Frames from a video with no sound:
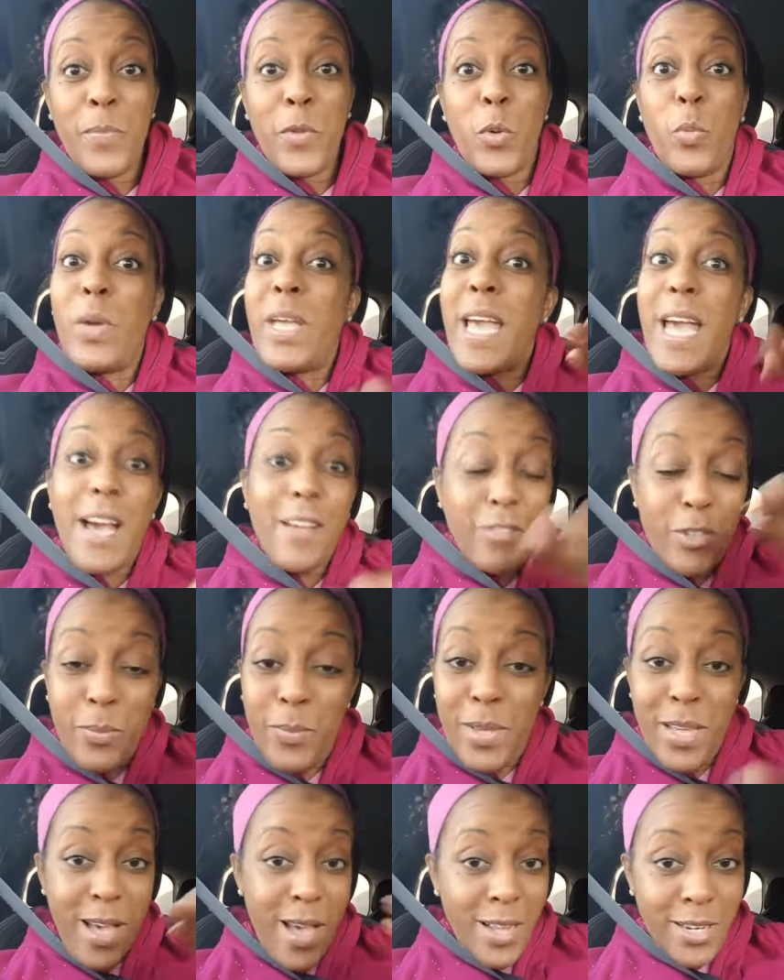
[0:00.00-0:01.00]
We have to
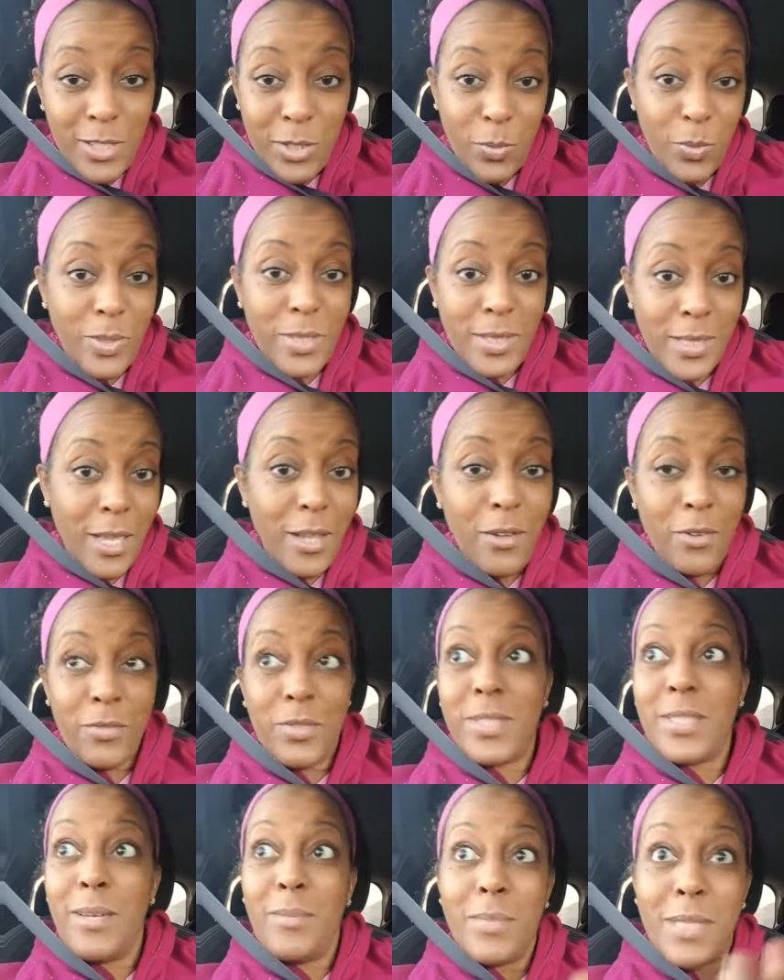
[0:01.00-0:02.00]
be honest with self.
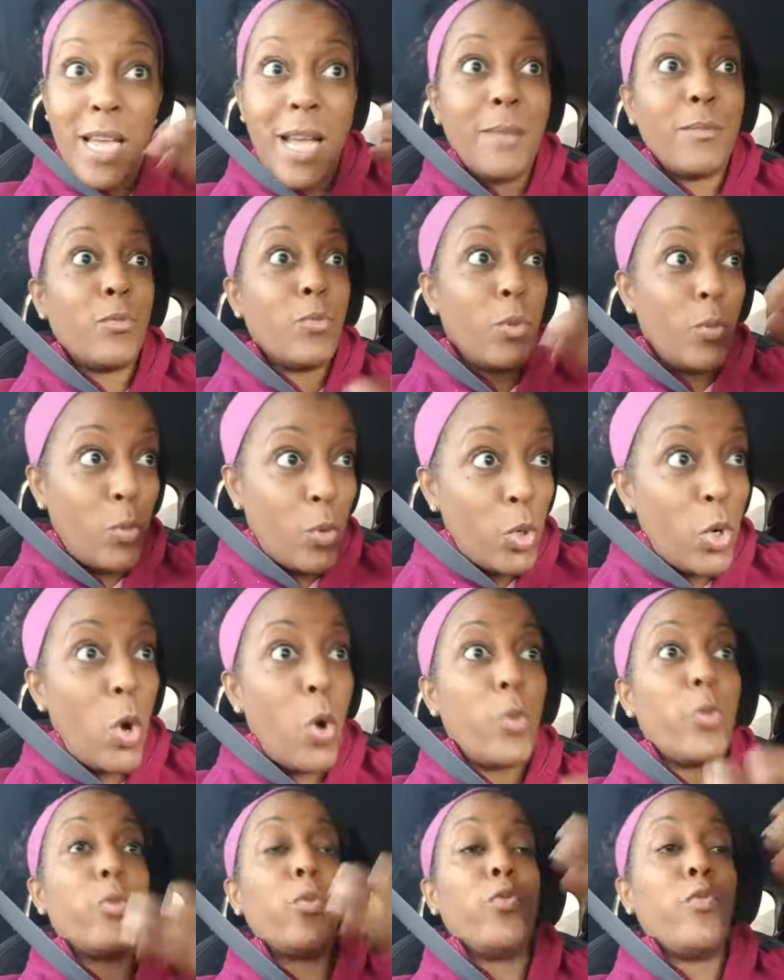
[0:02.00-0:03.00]
Sometimes we will
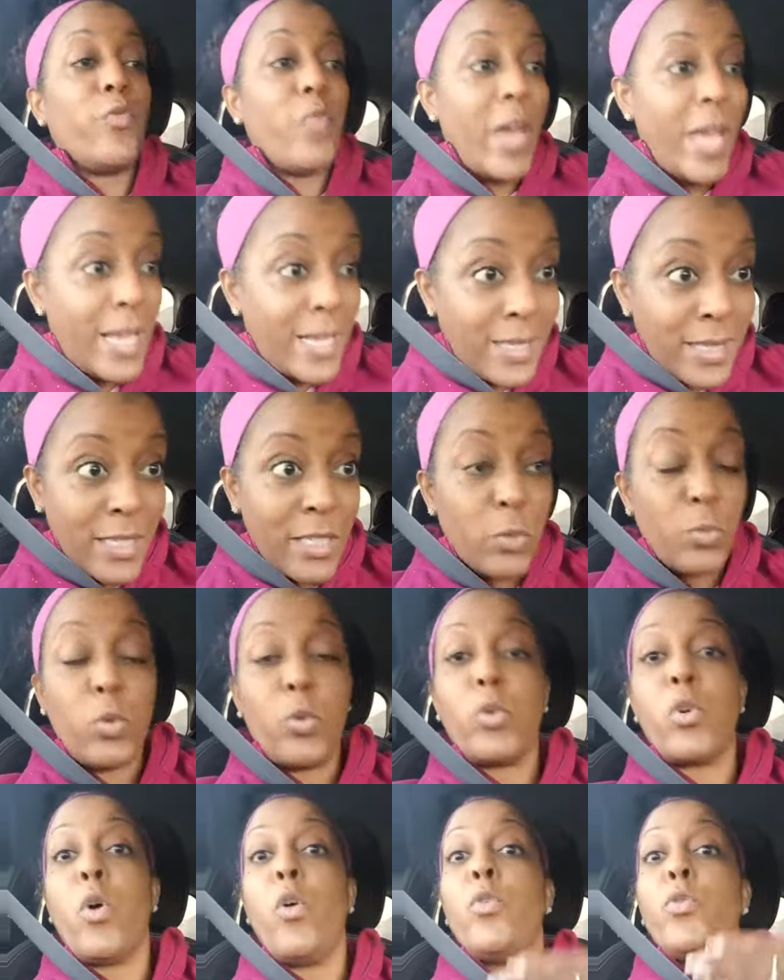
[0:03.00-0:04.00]
go through phases, we'll
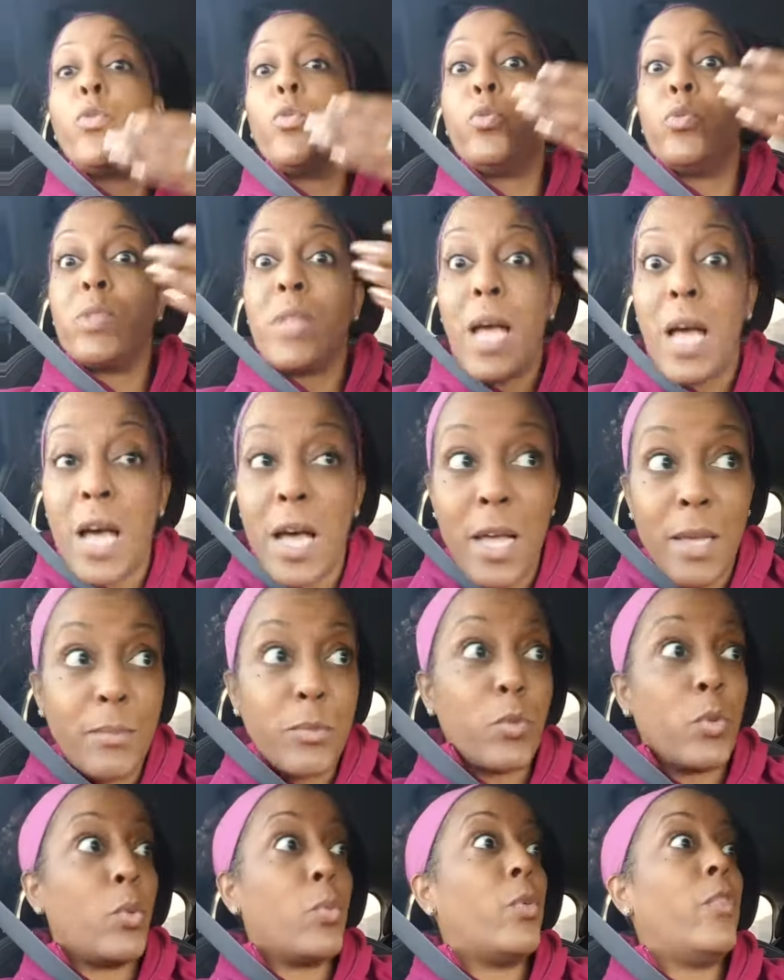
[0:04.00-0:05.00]
go through
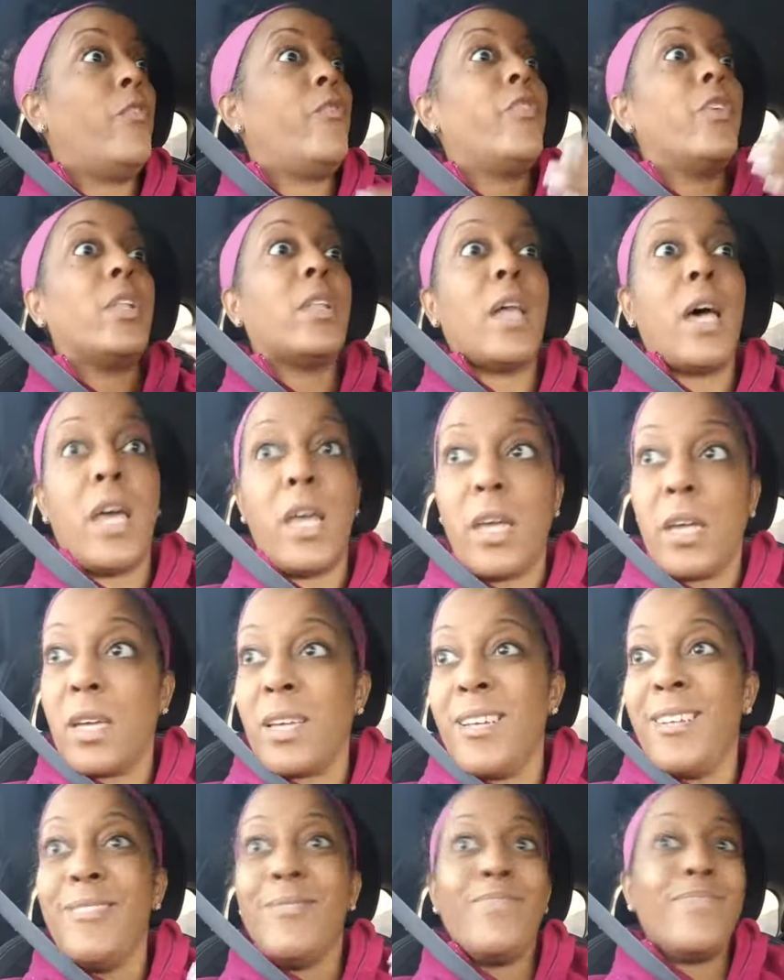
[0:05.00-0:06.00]
times where we feel like,
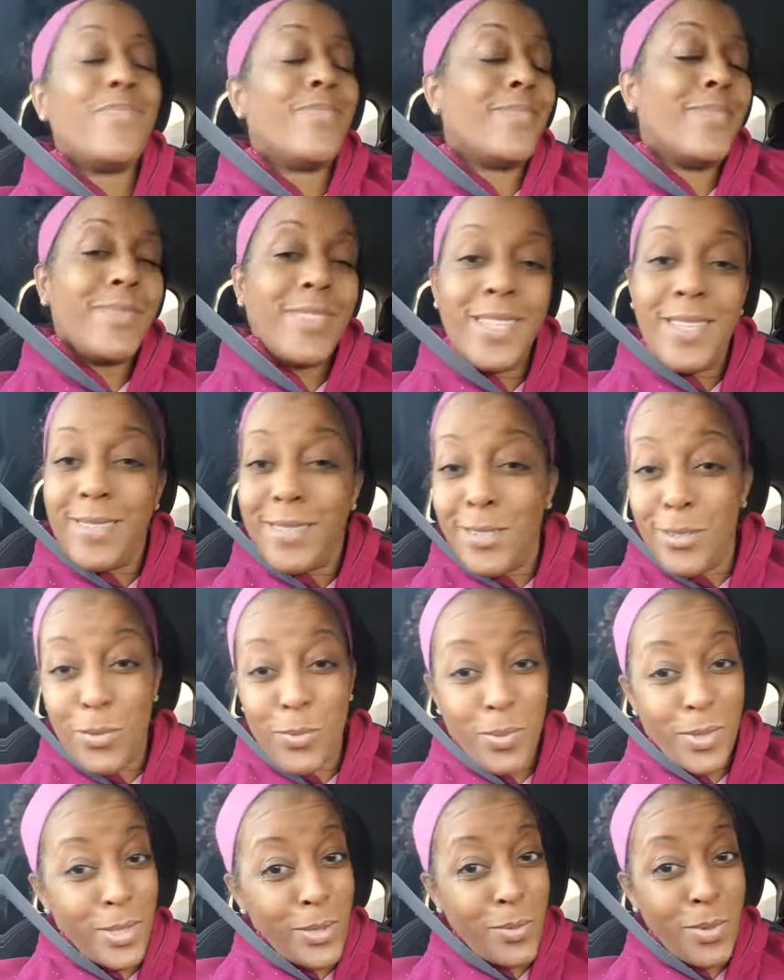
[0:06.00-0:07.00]
is this
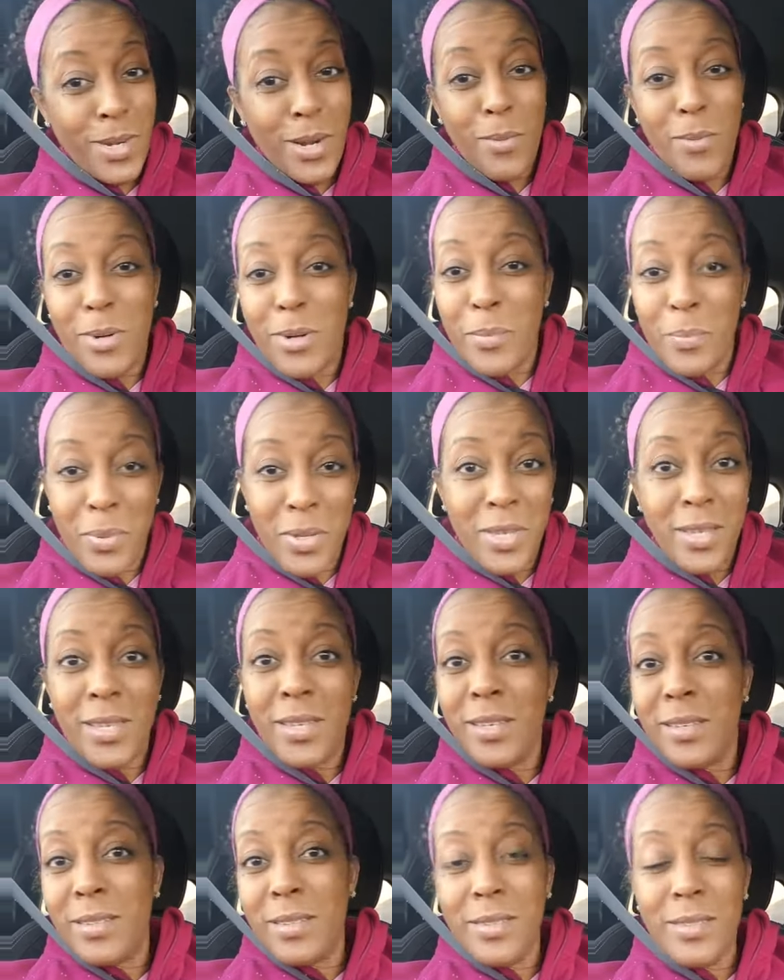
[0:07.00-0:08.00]
really what I want to be
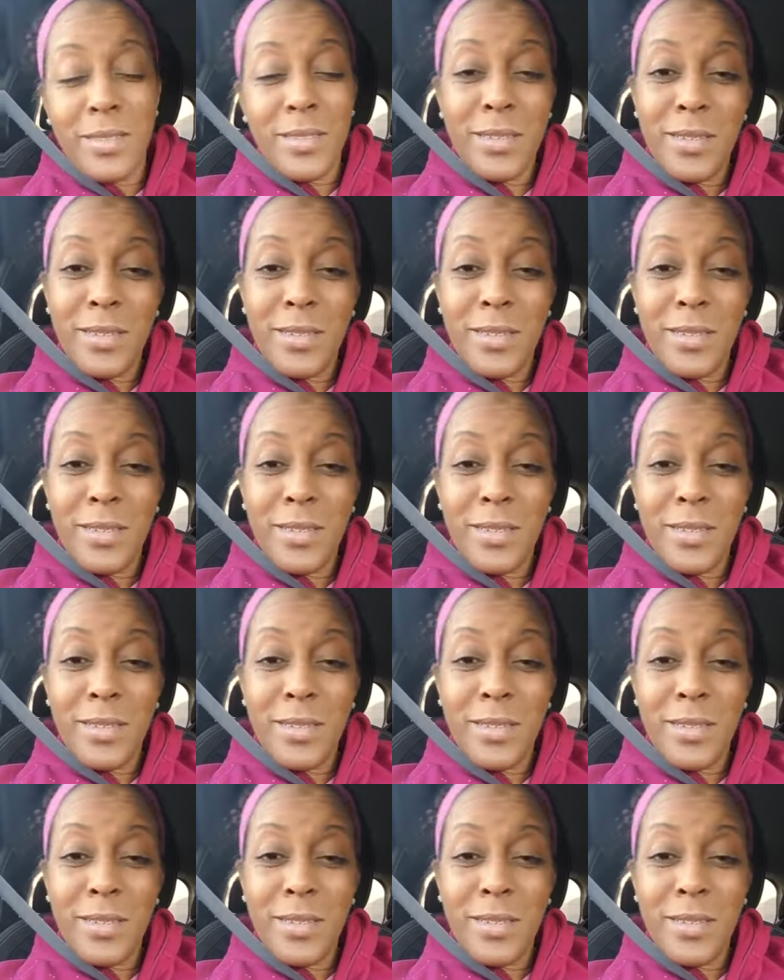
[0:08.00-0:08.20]
in?